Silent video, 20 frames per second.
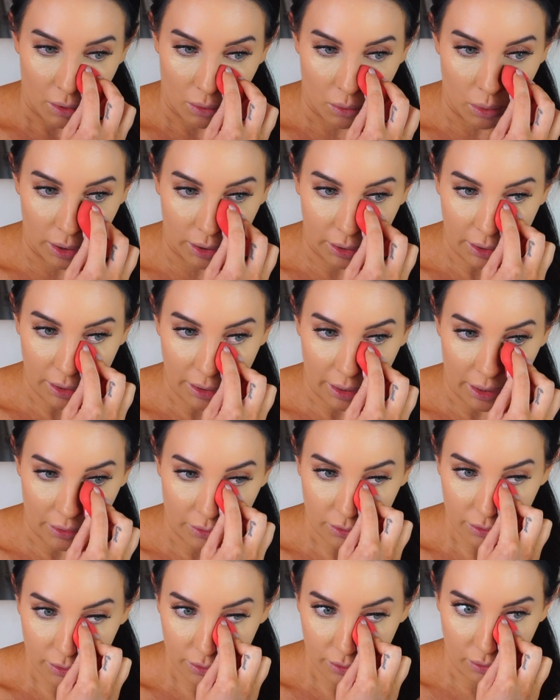quickly, like as
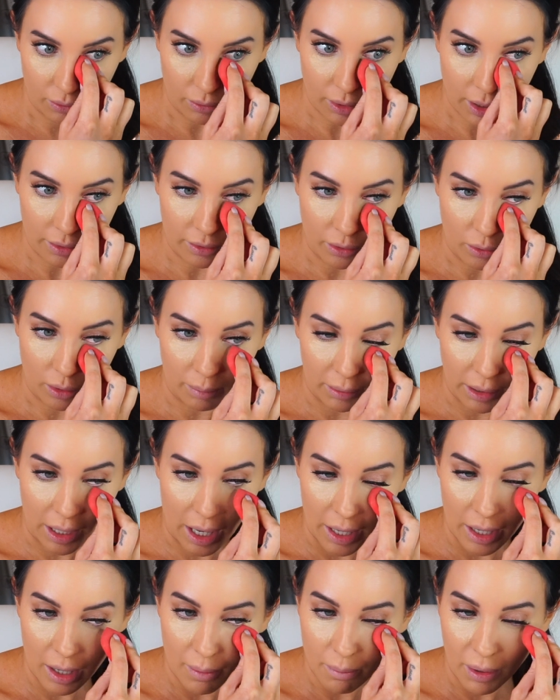soon as you
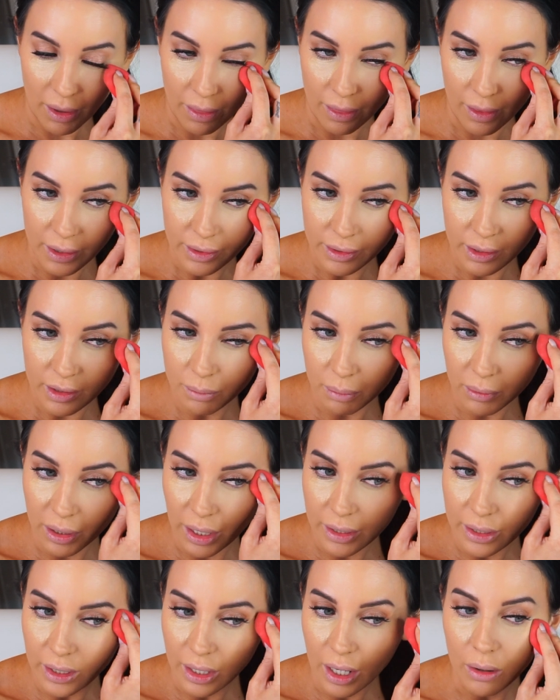apply it, but this is
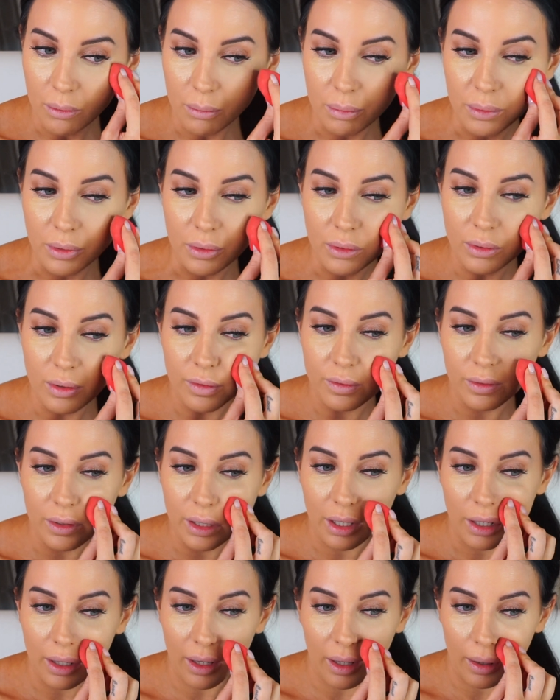blending out
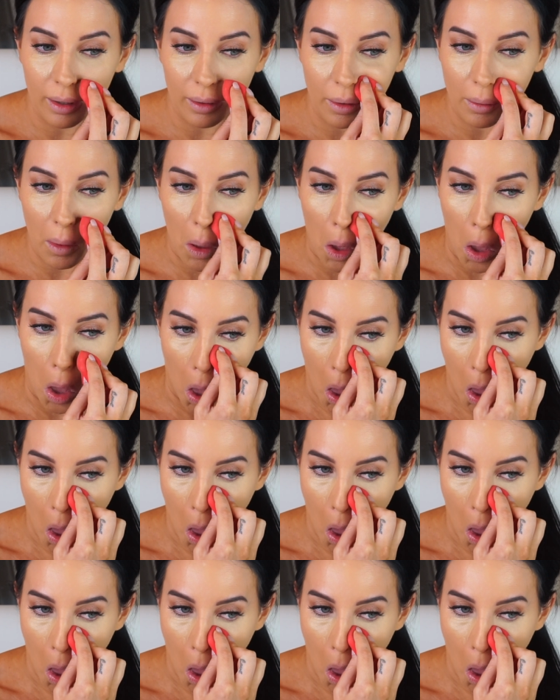beautifully and